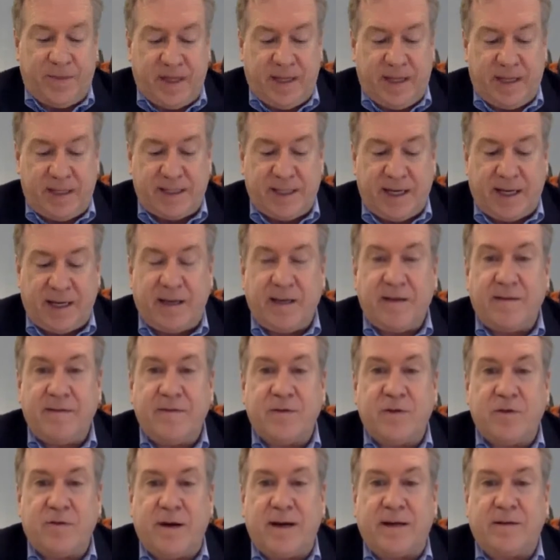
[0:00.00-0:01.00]
the
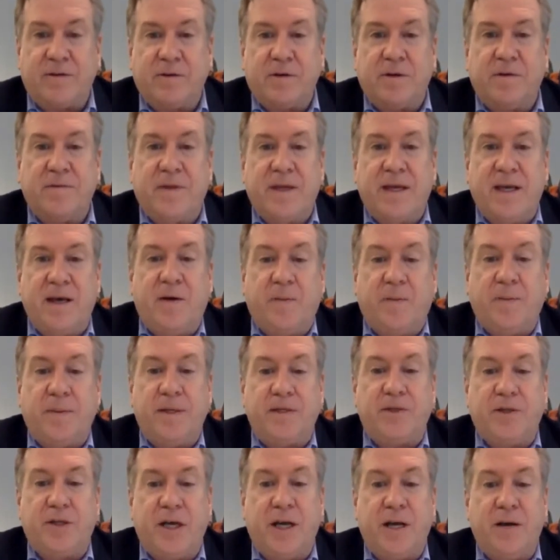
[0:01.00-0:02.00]
Executive Director of the
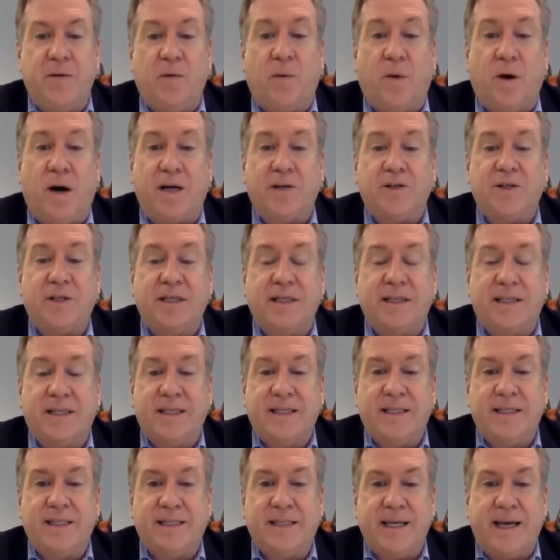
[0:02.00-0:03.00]
LBJ
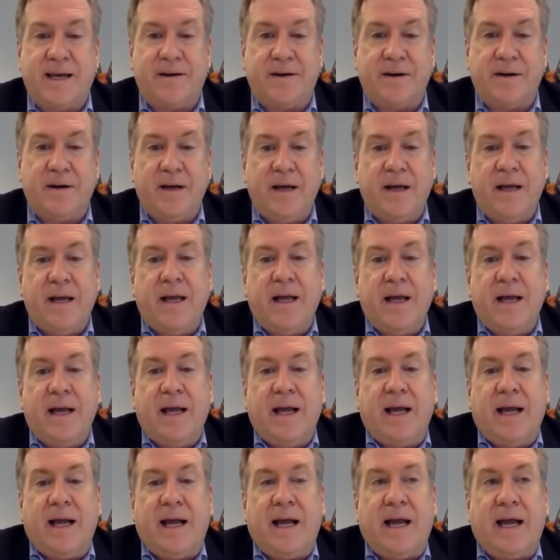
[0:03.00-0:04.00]
Washington Center,
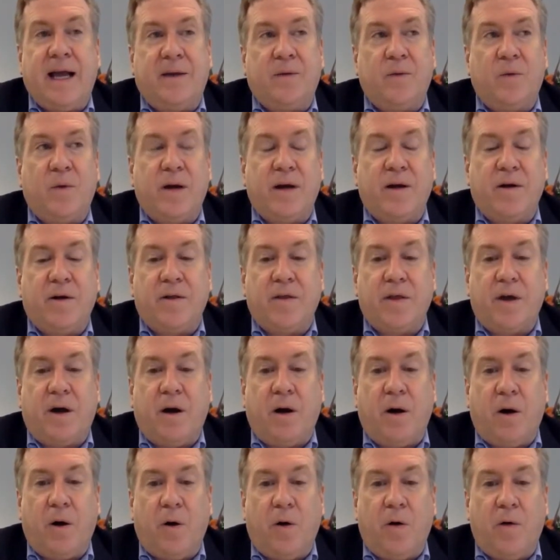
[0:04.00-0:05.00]
and we are the
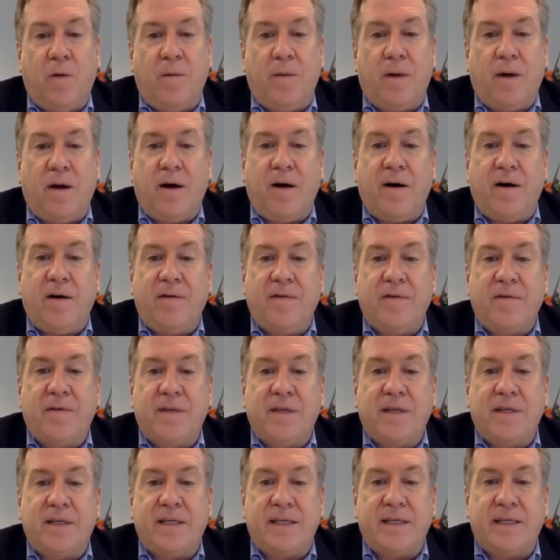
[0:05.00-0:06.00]
home of
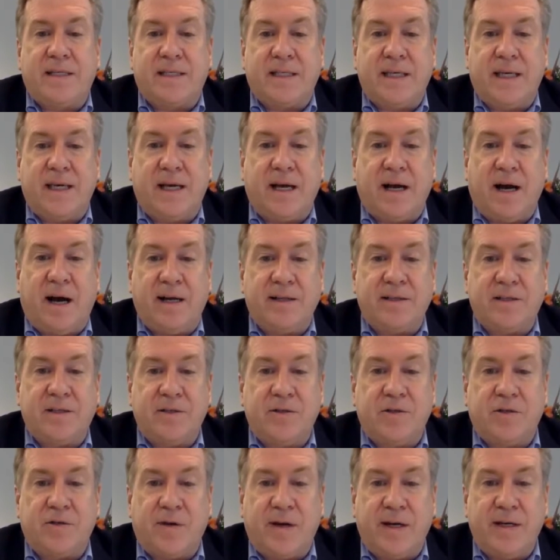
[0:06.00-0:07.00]
the DC
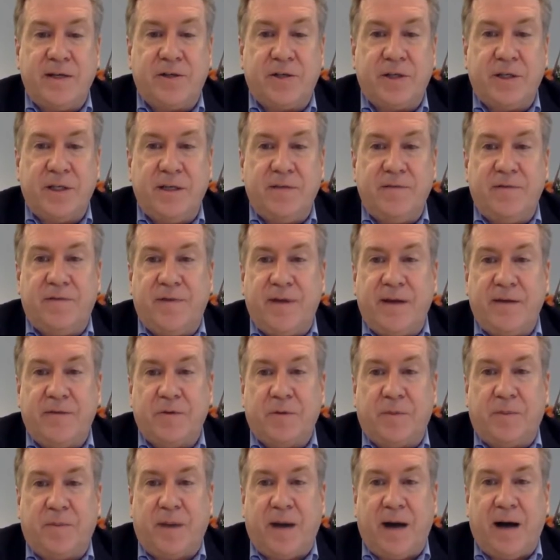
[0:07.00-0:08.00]
concentration in
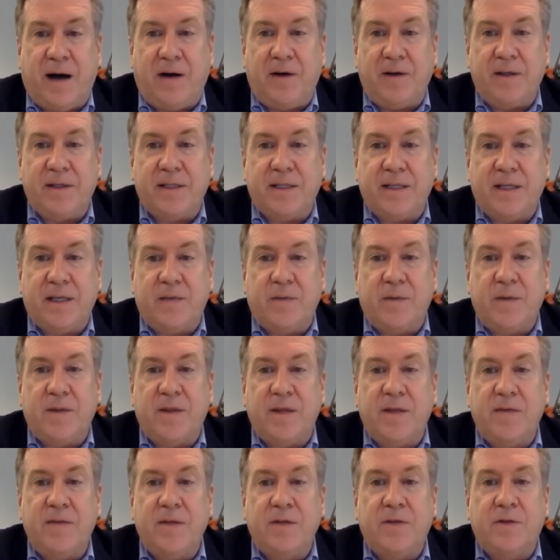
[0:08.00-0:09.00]
federal policy
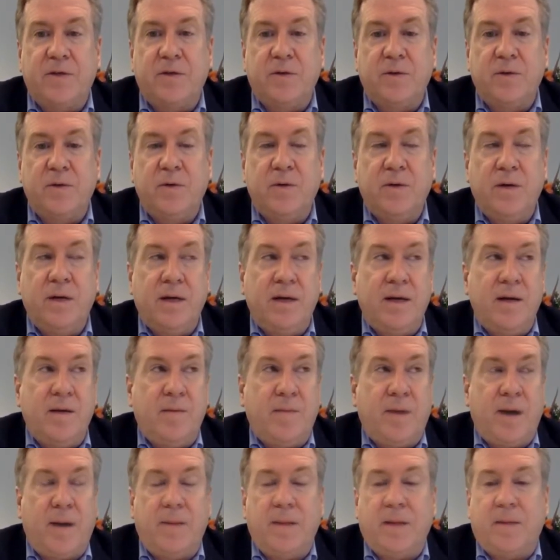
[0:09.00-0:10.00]
within the two
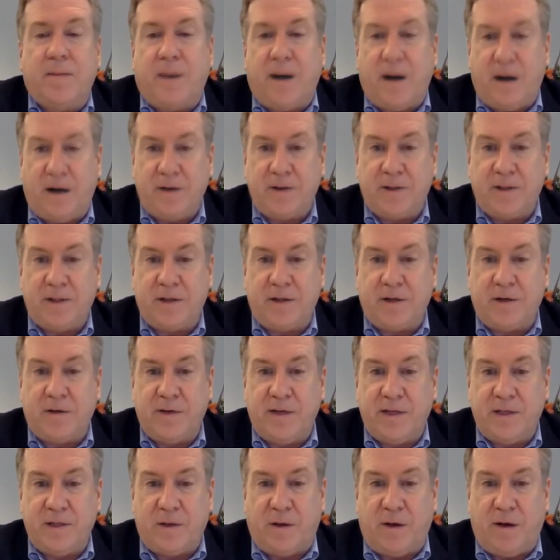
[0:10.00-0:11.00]
public policy
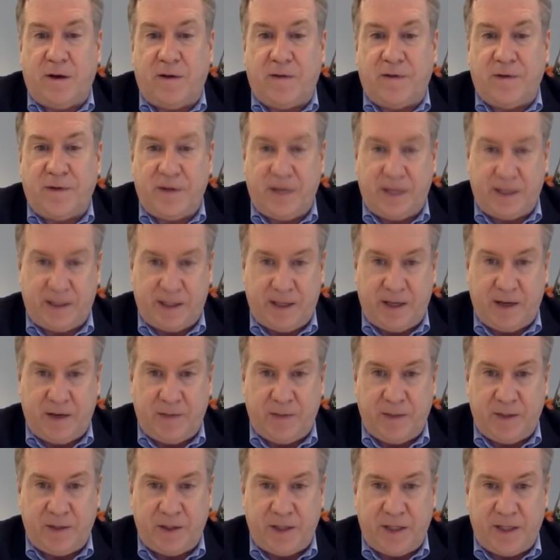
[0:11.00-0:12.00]
degrees offered at the
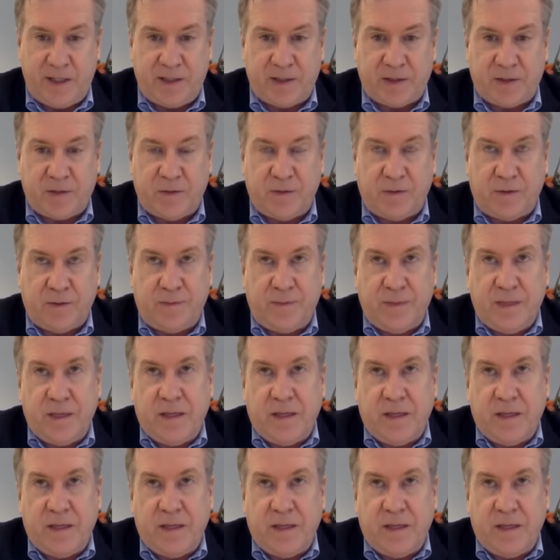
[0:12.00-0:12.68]
LBJ School.